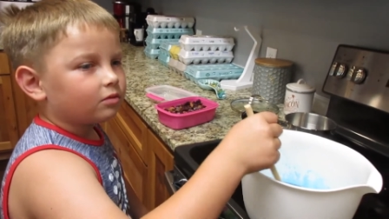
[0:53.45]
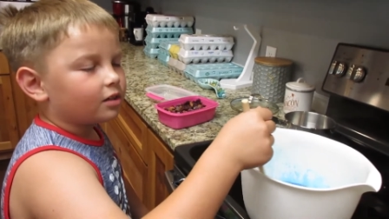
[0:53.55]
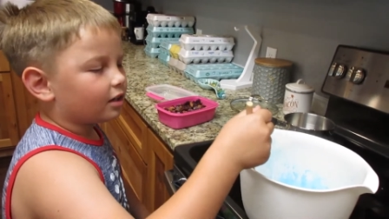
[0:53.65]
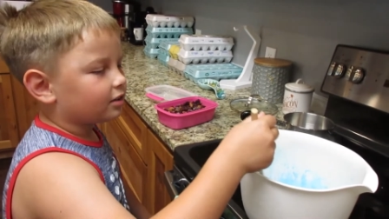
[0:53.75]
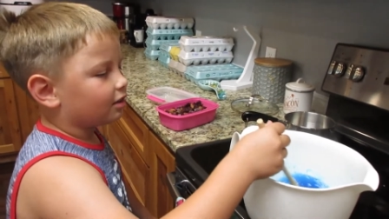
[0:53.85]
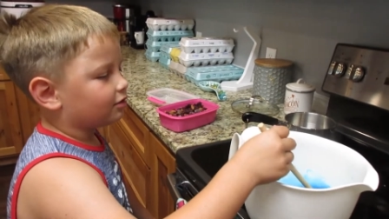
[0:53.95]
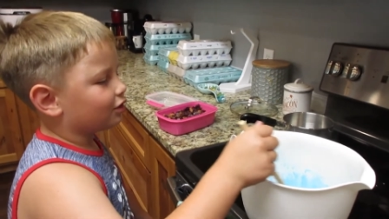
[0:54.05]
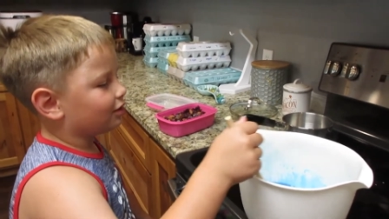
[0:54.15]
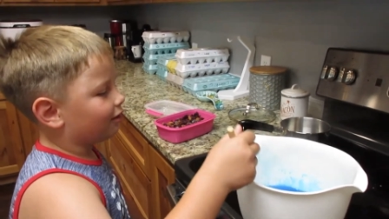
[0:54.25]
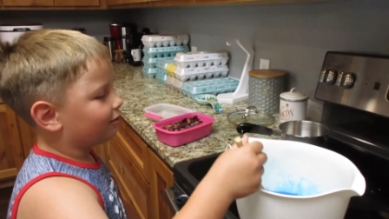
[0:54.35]
Yes,
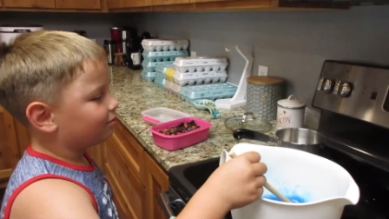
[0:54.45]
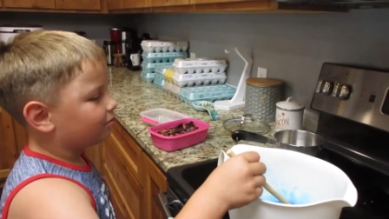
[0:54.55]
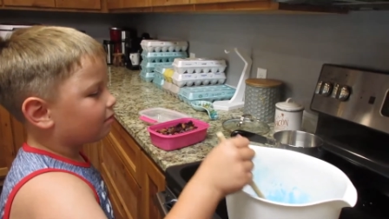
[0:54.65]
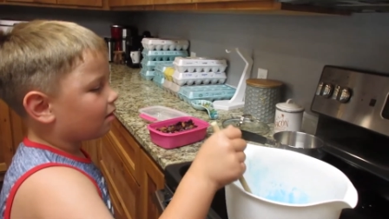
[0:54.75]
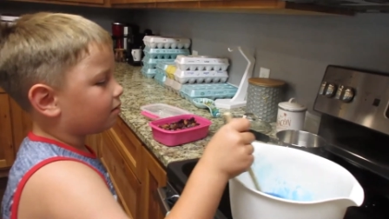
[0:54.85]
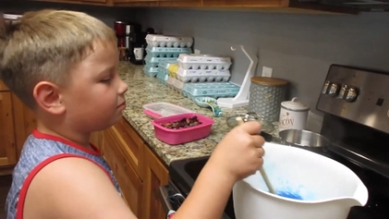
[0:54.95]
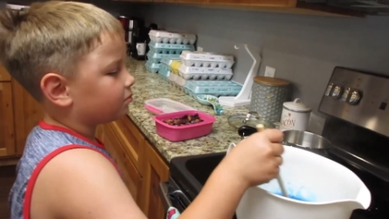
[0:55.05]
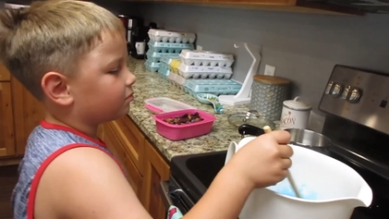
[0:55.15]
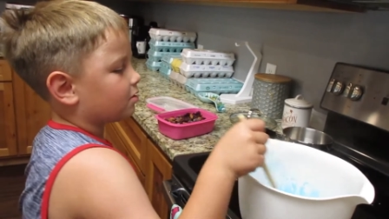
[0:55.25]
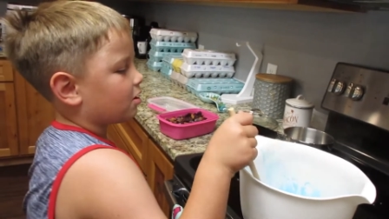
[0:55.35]
Yeah, we did get some
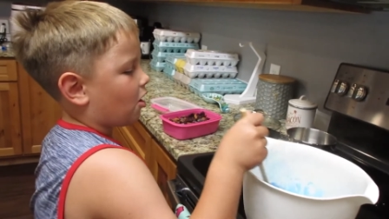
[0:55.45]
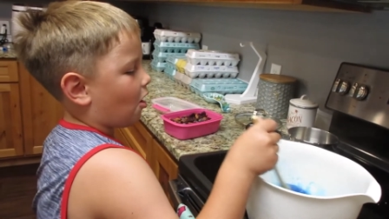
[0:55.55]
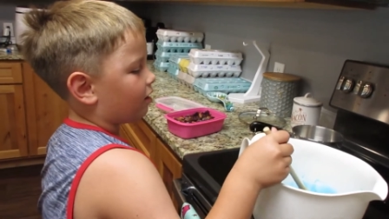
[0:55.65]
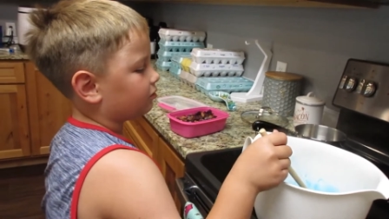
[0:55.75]
space